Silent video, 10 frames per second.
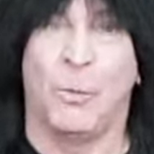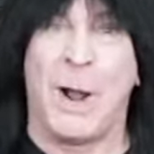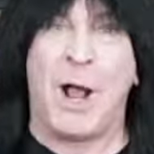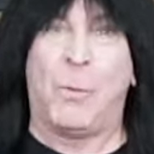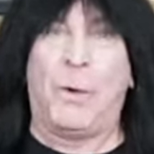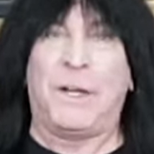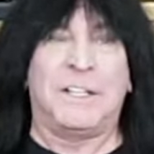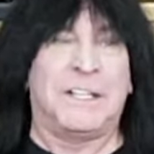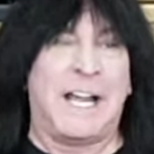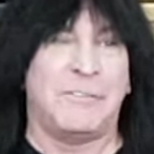Wow, what
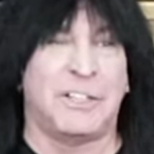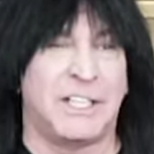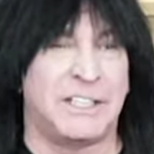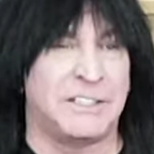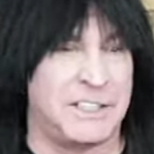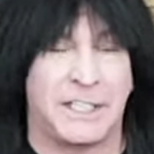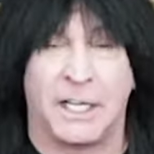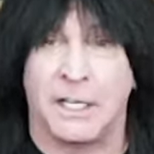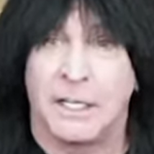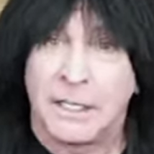a novel idea.
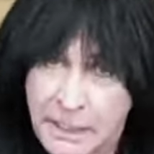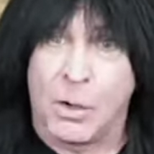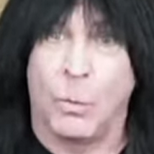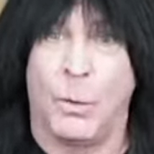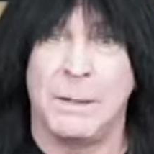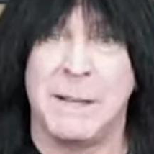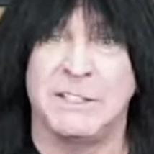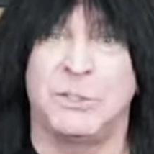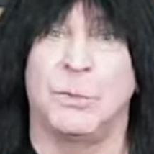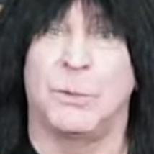What am
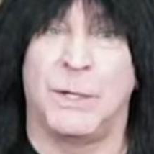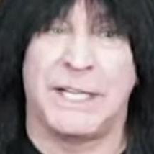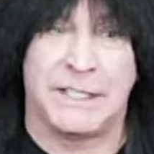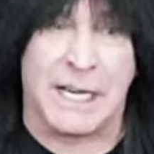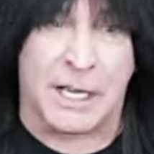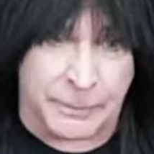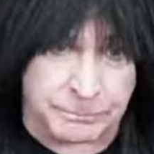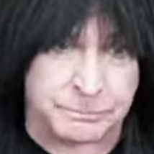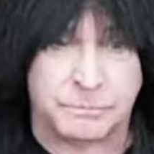I doing right now?